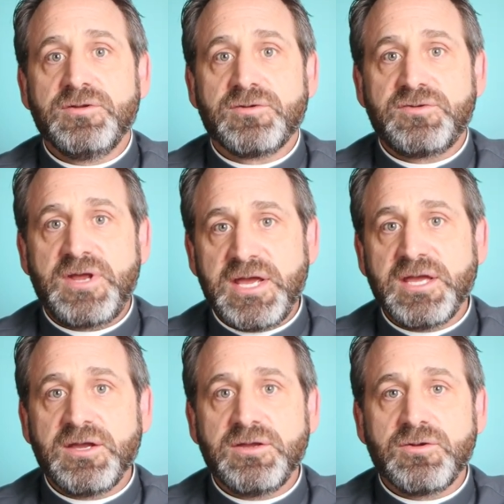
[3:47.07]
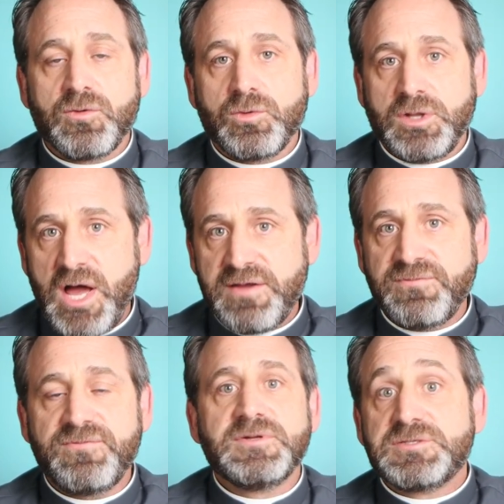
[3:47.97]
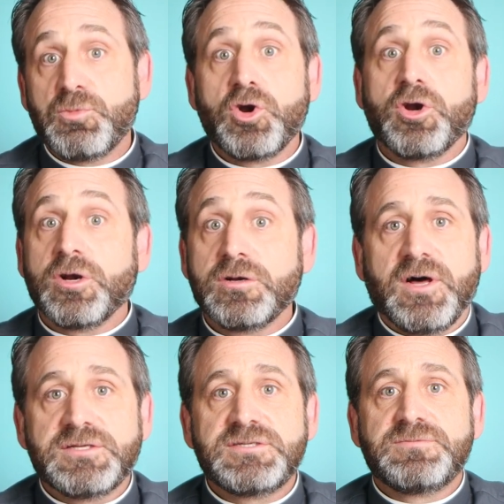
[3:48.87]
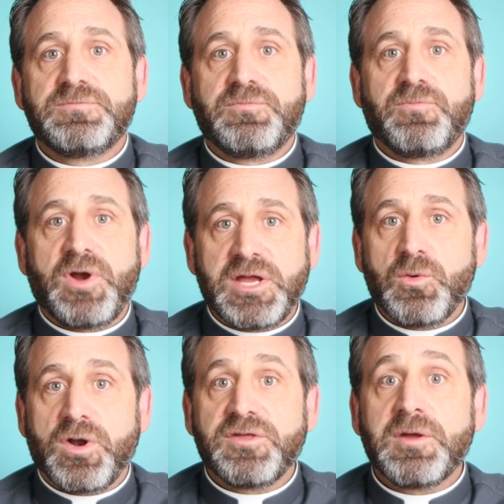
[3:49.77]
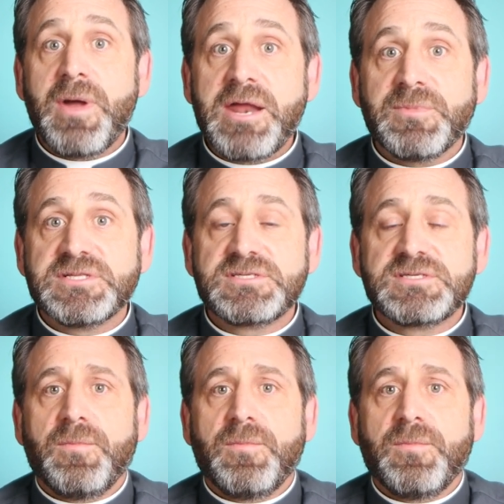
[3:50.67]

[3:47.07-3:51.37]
You're taking your own life, it's murder, thus breaking one of the commandments.